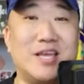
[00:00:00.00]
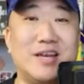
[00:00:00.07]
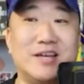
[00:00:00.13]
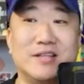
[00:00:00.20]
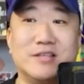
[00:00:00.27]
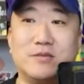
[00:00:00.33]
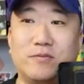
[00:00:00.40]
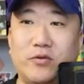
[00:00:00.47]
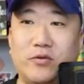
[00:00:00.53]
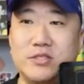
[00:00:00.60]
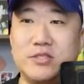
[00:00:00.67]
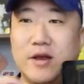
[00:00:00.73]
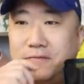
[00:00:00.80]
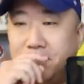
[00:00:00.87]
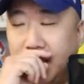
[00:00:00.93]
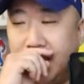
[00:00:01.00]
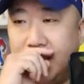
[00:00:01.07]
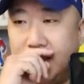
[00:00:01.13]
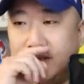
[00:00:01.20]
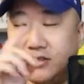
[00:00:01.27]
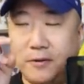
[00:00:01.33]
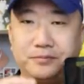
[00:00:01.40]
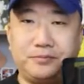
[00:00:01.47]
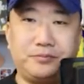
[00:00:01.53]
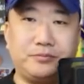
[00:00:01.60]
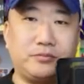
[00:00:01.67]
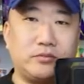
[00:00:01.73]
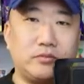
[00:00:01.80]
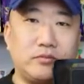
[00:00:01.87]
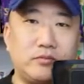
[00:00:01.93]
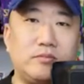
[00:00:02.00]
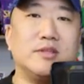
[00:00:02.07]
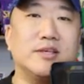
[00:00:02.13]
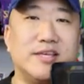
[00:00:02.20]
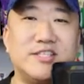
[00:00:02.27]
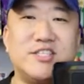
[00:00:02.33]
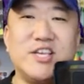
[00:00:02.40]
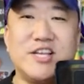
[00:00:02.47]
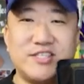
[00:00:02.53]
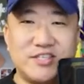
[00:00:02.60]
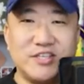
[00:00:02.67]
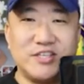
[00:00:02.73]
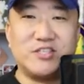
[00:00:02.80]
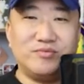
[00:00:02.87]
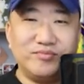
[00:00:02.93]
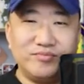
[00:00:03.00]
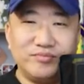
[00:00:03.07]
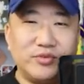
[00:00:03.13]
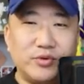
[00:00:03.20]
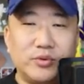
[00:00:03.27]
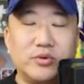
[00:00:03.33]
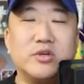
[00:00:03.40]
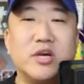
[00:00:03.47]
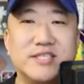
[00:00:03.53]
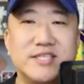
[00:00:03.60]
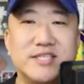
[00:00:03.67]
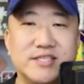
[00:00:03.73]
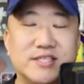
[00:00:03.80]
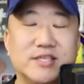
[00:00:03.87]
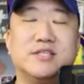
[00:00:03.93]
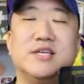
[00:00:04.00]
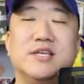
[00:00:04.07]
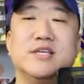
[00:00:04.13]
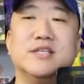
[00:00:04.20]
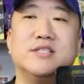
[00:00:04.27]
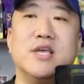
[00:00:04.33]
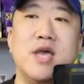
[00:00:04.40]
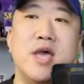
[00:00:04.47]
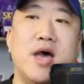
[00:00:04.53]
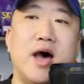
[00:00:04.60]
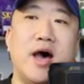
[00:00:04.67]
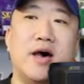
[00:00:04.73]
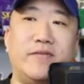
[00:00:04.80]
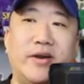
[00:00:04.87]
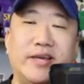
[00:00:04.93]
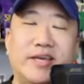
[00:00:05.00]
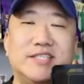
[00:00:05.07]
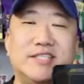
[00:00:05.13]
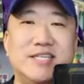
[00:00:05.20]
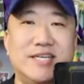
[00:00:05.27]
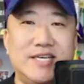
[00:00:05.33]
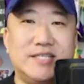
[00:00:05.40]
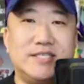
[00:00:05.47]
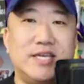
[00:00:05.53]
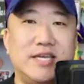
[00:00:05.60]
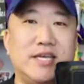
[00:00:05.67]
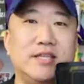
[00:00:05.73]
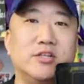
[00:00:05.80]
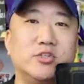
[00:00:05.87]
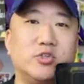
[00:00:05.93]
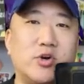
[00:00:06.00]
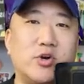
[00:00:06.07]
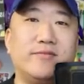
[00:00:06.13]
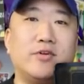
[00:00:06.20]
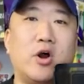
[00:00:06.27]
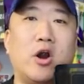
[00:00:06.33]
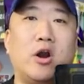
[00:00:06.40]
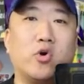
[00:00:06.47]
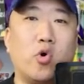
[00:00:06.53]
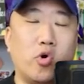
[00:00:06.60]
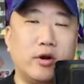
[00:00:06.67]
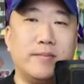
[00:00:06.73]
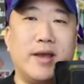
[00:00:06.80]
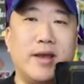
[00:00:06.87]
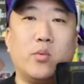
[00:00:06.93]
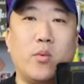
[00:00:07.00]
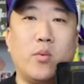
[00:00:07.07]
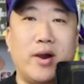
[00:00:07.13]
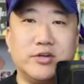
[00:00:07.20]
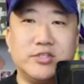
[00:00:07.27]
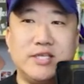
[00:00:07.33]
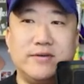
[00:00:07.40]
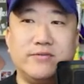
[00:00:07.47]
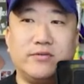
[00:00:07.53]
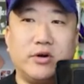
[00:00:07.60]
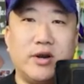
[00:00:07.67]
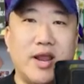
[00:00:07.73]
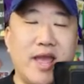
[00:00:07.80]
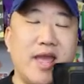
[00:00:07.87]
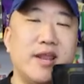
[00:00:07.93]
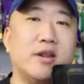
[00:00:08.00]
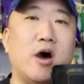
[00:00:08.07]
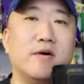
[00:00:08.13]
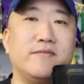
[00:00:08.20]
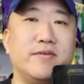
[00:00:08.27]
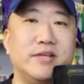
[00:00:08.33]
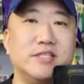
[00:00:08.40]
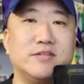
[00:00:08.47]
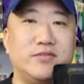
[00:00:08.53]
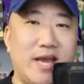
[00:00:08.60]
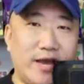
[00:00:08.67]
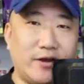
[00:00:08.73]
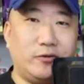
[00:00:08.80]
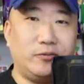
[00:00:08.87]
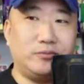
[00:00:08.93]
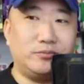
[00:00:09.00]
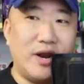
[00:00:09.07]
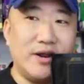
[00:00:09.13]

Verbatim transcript: this. First off, so consensus. Consensus is uh, Vikings needs in the draft are cornerback, wide receiver, and offensive tackle, right?